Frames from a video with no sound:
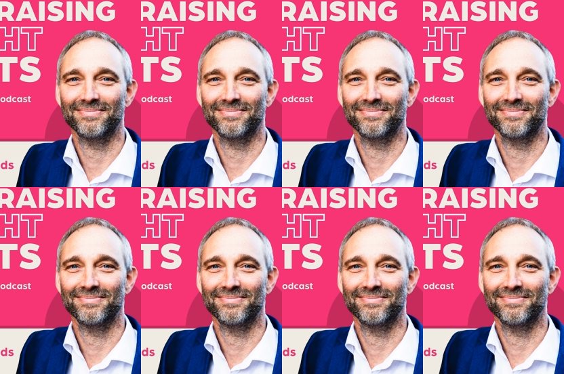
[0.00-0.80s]

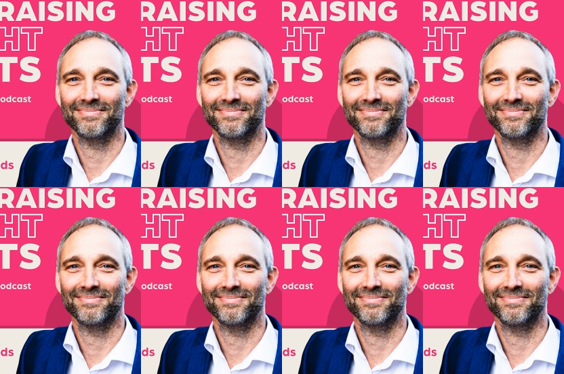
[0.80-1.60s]

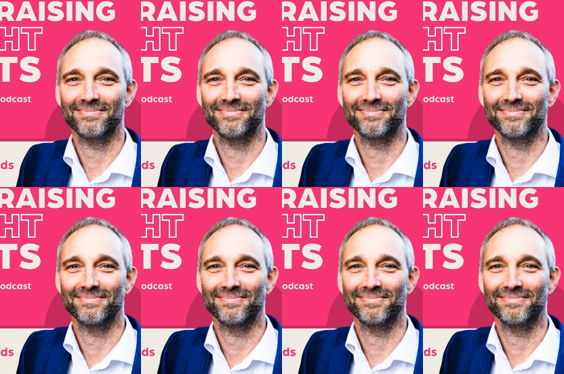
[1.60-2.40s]

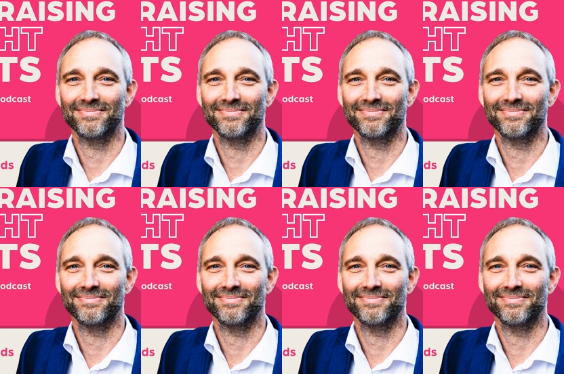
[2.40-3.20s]

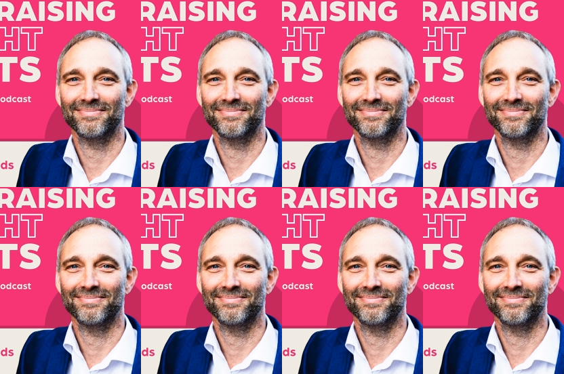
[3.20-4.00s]

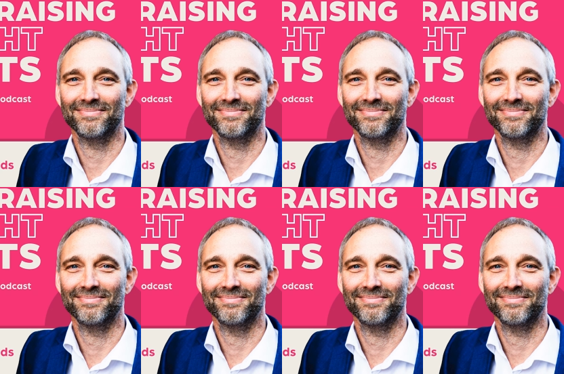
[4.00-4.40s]
(no lip movement)